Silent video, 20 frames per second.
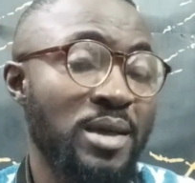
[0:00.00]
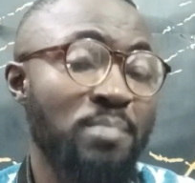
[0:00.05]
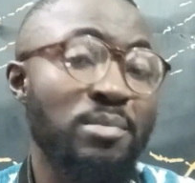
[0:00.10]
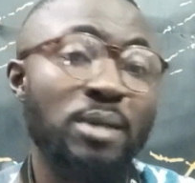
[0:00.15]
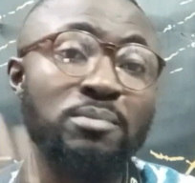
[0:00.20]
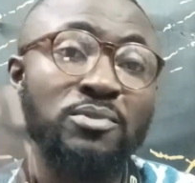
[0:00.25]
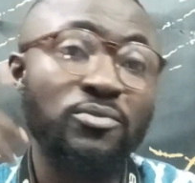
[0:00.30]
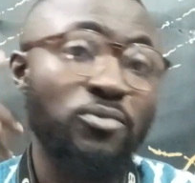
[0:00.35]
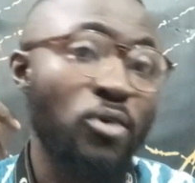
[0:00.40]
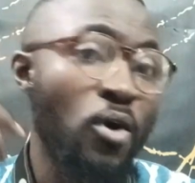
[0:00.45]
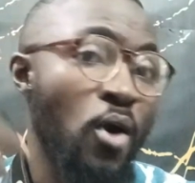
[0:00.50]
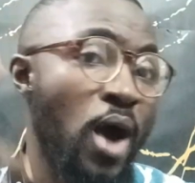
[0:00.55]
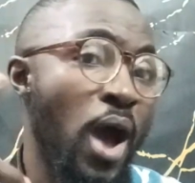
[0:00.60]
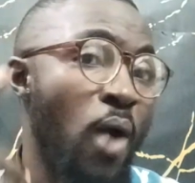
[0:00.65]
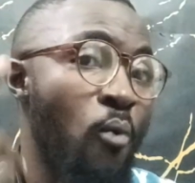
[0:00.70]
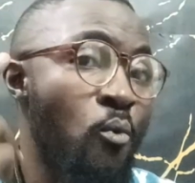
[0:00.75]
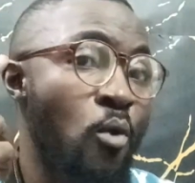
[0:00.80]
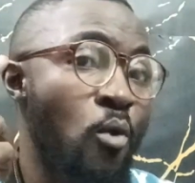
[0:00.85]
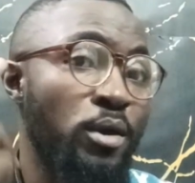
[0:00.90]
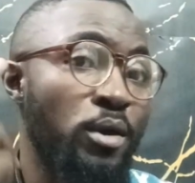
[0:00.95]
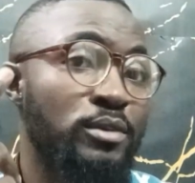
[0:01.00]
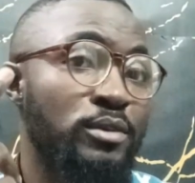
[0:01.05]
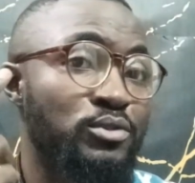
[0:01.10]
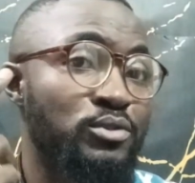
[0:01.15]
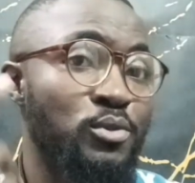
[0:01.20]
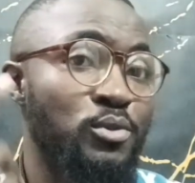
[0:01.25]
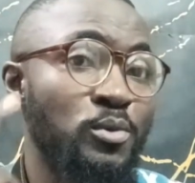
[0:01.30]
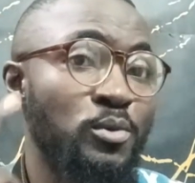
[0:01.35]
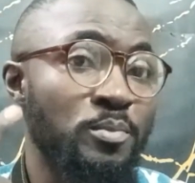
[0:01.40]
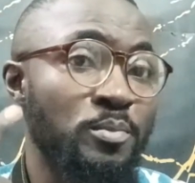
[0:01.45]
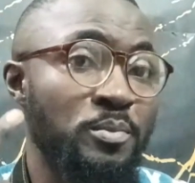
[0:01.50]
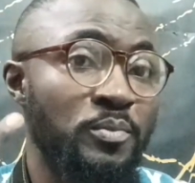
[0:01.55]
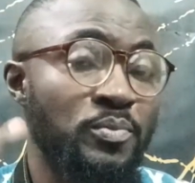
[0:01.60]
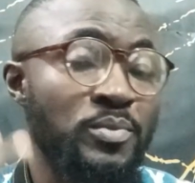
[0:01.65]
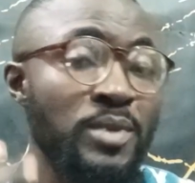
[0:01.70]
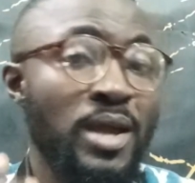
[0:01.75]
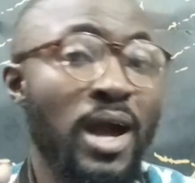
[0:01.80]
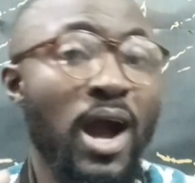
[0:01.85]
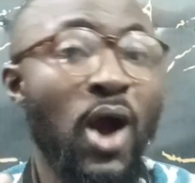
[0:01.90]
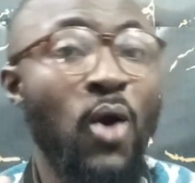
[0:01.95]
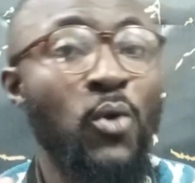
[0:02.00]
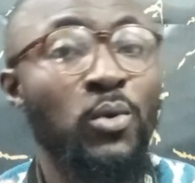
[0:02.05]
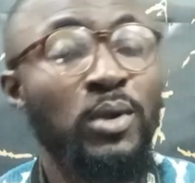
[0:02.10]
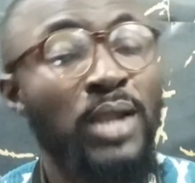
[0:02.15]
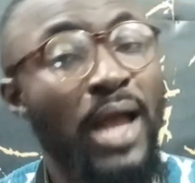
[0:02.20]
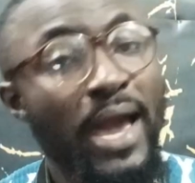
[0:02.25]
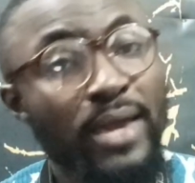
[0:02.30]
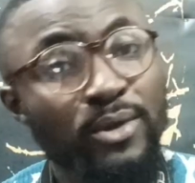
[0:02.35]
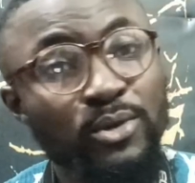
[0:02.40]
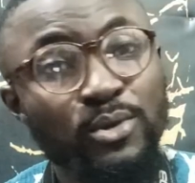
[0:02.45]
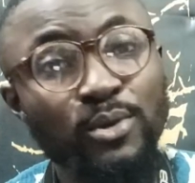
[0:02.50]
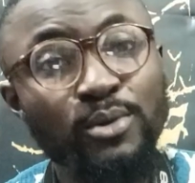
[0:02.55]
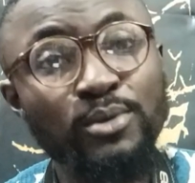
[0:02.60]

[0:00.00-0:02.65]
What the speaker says: But before I walk you through, I would like